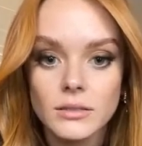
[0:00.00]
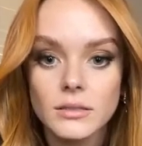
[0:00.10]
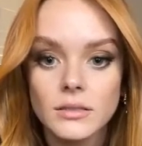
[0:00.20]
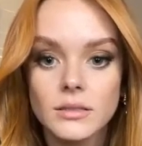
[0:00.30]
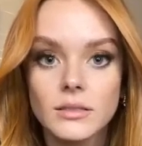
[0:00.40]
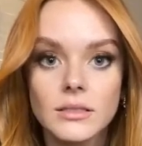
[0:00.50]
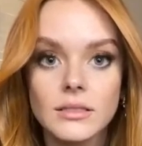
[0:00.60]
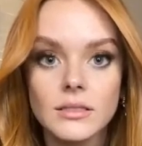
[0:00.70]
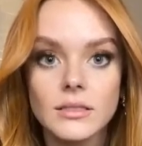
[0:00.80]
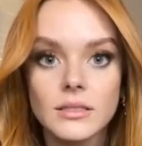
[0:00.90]
It's one or the
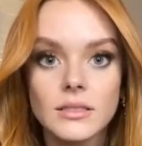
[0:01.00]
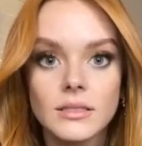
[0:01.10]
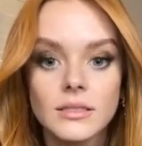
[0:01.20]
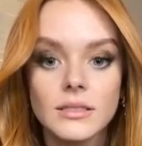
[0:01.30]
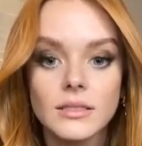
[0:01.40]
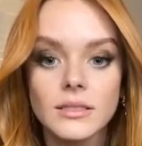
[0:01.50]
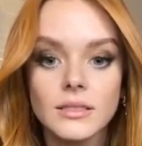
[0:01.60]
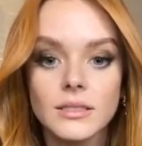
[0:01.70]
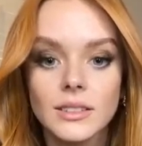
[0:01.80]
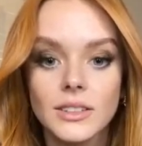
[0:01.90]
other.
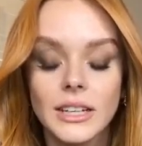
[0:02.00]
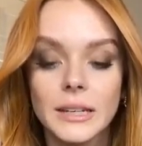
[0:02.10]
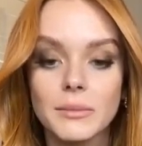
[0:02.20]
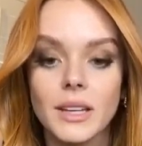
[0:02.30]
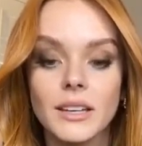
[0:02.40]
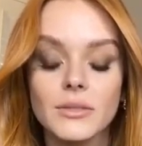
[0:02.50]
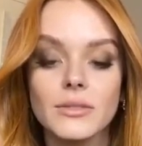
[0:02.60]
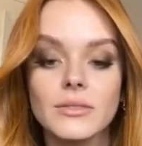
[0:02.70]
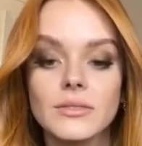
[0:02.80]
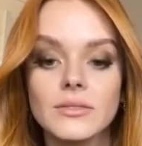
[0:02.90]
You have to
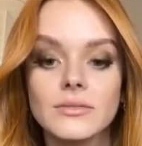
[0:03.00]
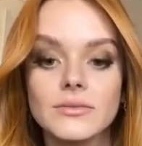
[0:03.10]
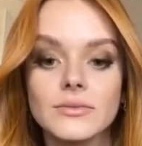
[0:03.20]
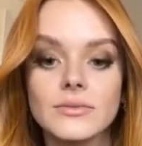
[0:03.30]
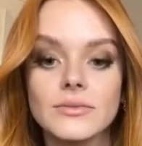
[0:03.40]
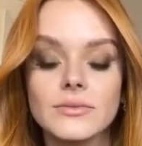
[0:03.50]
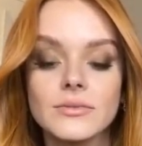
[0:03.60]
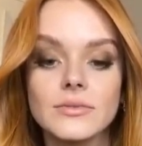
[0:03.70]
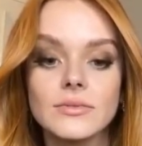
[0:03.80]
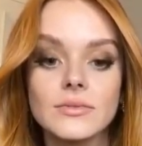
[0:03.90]
choose. You have to
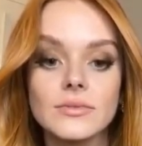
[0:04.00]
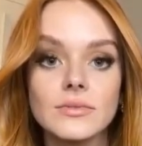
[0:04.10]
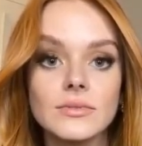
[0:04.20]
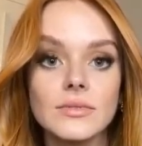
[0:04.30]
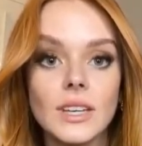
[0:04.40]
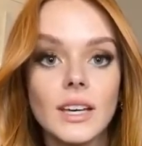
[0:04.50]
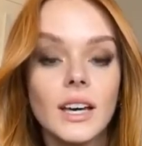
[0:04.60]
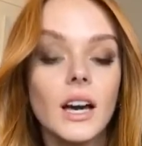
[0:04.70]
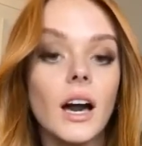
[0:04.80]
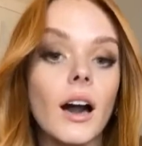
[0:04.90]
guess.
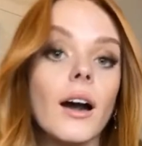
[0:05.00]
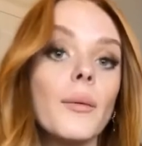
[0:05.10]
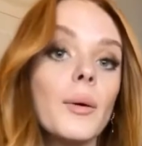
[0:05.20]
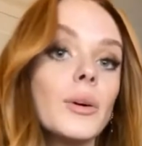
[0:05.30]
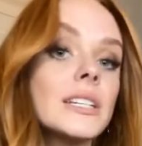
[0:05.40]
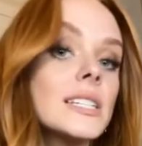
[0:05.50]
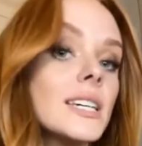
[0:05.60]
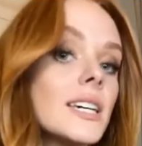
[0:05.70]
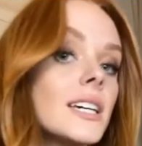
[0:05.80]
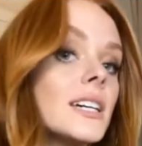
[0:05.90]
But we are
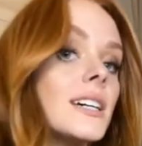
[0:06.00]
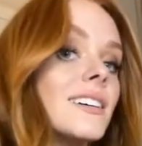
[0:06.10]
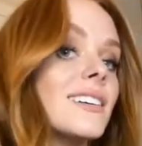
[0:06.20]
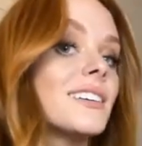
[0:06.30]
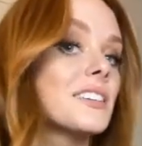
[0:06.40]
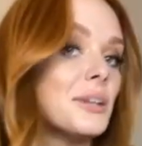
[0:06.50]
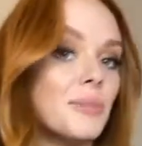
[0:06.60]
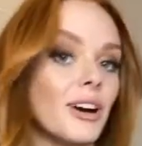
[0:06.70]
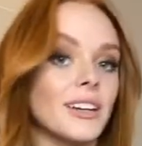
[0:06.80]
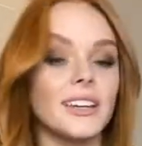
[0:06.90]
finished filming
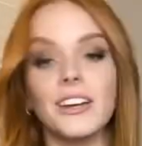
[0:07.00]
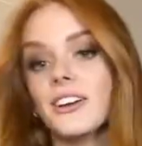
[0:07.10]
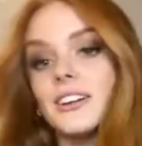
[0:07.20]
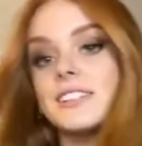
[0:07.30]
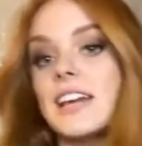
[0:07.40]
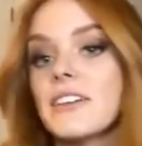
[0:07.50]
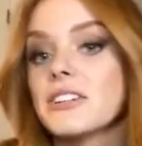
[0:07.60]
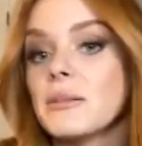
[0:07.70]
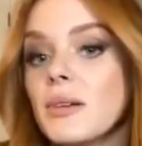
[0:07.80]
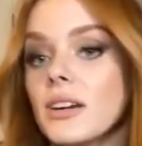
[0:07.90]
season 2.
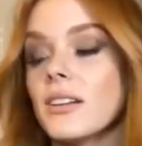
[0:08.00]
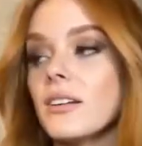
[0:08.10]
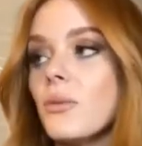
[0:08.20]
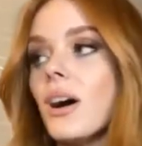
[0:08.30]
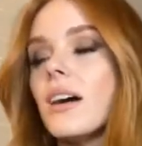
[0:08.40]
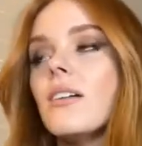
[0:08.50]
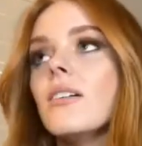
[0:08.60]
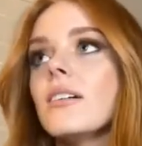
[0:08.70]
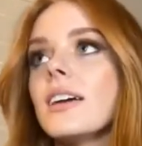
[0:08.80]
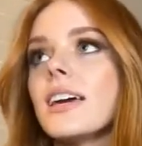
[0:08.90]

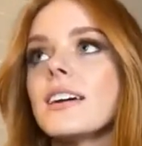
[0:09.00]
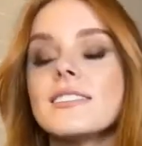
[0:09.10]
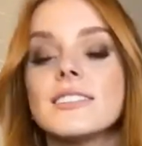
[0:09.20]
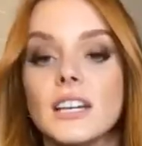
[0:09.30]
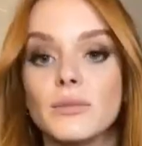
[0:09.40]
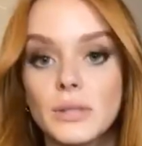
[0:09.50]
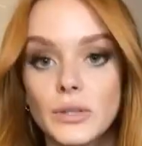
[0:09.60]
Y'all are gonna love it.